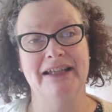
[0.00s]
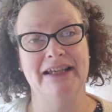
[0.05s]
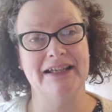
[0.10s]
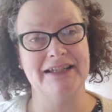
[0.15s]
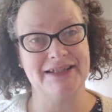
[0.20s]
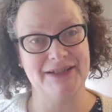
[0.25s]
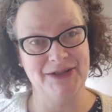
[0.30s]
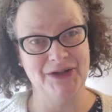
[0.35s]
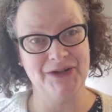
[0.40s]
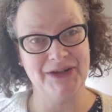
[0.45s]

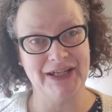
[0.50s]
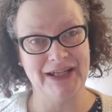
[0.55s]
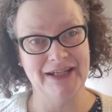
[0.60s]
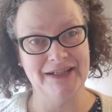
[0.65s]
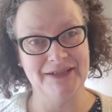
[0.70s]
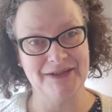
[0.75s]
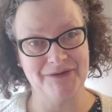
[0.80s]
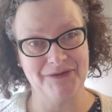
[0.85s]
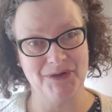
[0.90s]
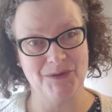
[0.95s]
It's not the
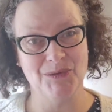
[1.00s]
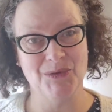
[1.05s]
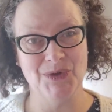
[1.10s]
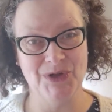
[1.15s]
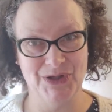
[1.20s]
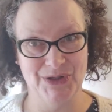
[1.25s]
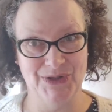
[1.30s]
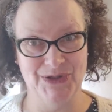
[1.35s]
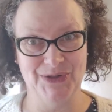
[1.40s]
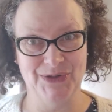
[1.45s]
end of the
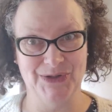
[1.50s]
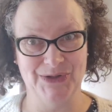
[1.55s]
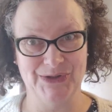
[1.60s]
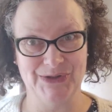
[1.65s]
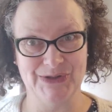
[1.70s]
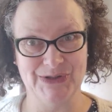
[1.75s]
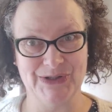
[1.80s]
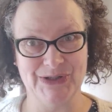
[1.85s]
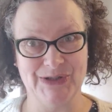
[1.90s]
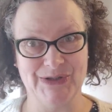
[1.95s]

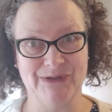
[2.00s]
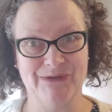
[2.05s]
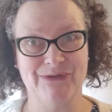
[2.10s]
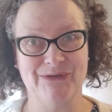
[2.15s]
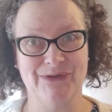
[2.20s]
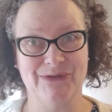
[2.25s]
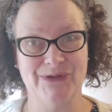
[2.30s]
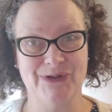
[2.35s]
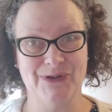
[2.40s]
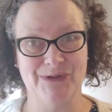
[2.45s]
world
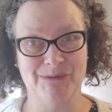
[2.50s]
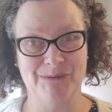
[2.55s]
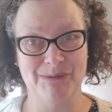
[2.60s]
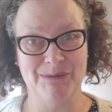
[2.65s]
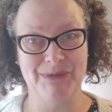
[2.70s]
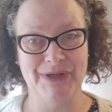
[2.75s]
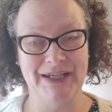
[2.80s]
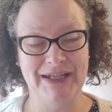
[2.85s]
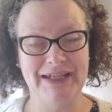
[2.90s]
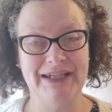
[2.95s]
for
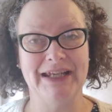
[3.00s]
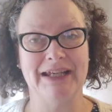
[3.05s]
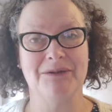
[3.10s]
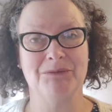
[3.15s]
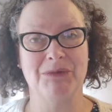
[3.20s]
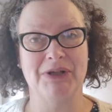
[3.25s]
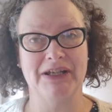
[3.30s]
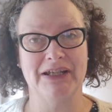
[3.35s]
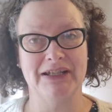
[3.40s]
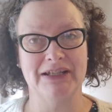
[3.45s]
me.
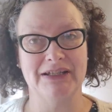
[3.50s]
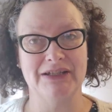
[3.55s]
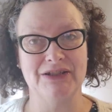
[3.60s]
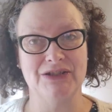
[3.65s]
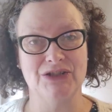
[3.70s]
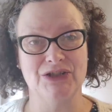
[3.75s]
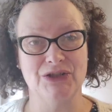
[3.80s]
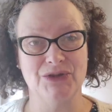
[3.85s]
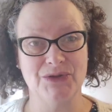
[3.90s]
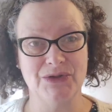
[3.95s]
We
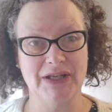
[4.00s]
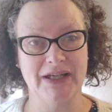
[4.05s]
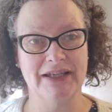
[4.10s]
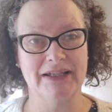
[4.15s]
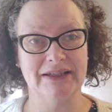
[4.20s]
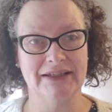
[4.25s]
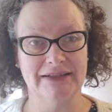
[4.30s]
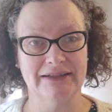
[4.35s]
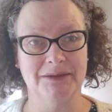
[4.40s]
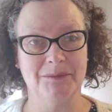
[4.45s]
can do
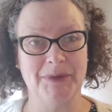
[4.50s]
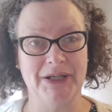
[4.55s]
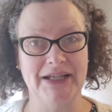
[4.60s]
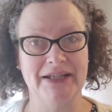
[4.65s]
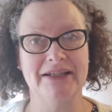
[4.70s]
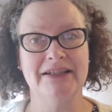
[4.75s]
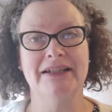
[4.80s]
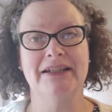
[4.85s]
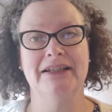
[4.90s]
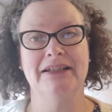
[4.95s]
that a little
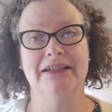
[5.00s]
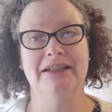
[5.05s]
bit.